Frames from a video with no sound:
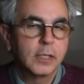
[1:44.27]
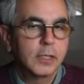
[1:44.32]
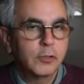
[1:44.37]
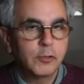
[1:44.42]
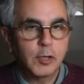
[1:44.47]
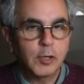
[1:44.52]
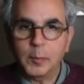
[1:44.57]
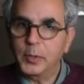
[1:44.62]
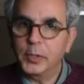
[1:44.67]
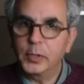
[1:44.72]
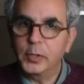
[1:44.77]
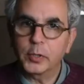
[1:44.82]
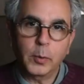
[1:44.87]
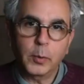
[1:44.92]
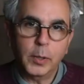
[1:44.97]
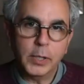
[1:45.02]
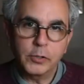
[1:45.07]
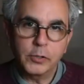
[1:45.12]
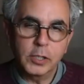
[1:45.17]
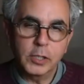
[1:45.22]
Drop in your
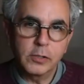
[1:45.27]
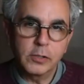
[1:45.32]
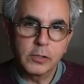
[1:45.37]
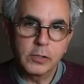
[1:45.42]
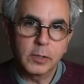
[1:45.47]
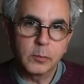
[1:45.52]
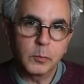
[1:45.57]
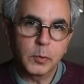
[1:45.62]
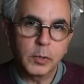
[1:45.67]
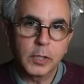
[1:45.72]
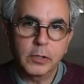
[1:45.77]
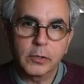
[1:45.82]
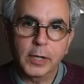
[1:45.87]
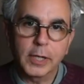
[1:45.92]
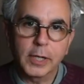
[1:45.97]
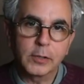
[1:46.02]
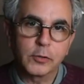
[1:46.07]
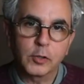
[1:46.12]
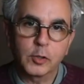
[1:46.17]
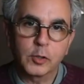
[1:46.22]
questions and we'll either
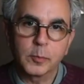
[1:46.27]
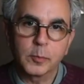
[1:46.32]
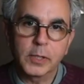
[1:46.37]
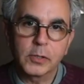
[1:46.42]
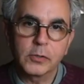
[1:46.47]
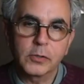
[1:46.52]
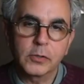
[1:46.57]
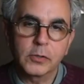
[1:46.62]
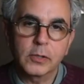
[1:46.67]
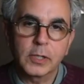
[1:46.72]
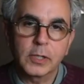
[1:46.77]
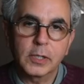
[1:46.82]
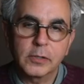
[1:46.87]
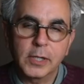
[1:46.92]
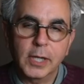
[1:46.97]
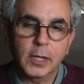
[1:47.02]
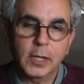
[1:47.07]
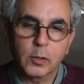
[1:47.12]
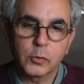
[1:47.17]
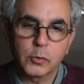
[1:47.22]
answer them as, as
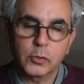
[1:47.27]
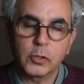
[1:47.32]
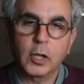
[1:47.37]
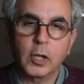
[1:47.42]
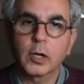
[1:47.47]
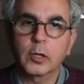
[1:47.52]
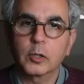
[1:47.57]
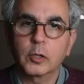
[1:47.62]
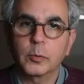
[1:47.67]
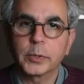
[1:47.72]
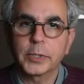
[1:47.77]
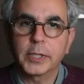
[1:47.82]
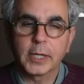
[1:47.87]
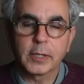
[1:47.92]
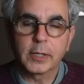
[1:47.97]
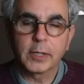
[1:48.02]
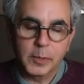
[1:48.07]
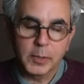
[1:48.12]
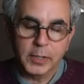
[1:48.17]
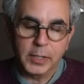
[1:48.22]
Dan goes along or we'll take
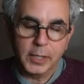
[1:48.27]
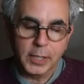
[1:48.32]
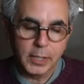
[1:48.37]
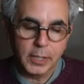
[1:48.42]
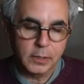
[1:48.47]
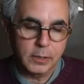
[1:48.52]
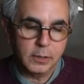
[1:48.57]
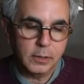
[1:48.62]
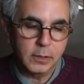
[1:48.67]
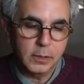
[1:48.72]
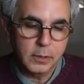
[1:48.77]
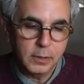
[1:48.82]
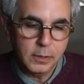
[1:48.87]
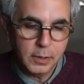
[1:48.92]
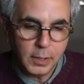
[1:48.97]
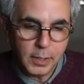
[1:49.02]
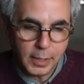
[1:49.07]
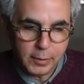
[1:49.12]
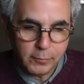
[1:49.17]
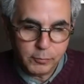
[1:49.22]
them at the end
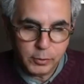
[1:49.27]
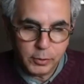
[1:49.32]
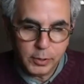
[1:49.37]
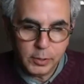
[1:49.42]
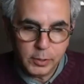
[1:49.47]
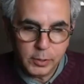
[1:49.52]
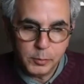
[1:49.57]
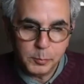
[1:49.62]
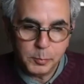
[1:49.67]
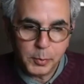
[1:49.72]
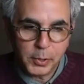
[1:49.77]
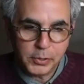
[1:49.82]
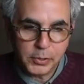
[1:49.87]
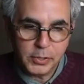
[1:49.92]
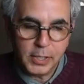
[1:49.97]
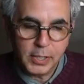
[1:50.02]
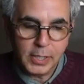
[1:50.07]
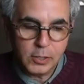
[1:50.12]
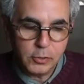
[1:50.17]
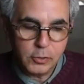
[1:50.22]
after his
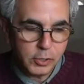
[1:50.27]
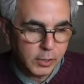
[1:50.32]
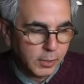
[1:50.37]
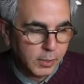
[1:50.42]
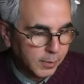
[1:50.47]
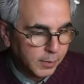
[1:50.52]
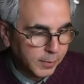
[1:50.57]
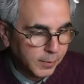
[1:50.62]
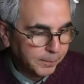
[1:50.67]
presentation.